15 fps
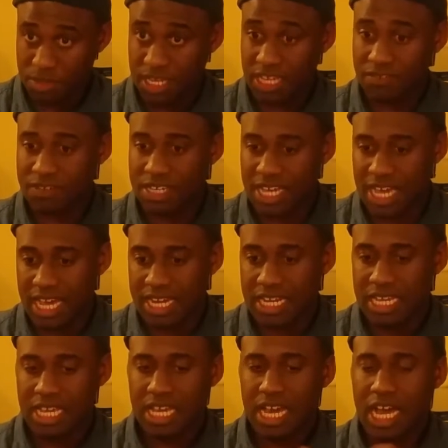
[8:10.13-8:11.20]
But if
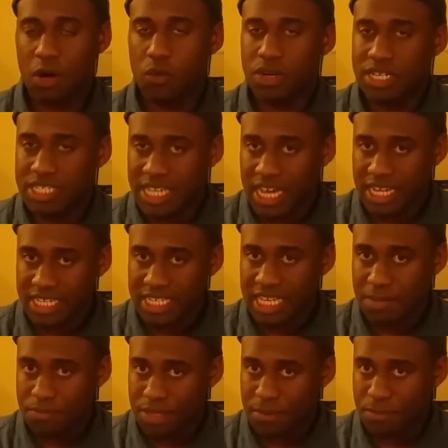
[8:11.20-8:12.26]
not, I want to
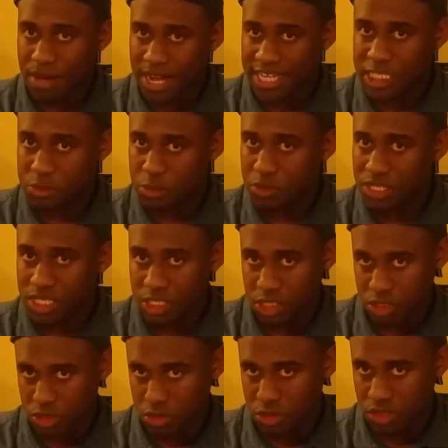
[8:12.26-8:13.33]
tally up the possible
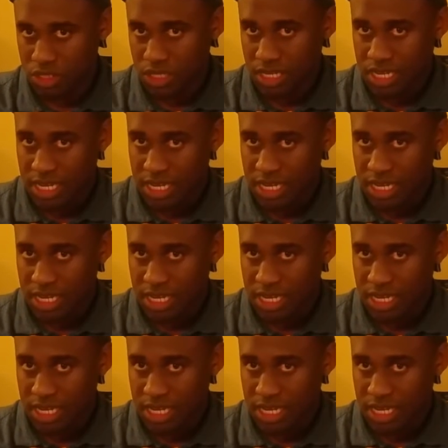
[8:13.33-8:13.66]
issues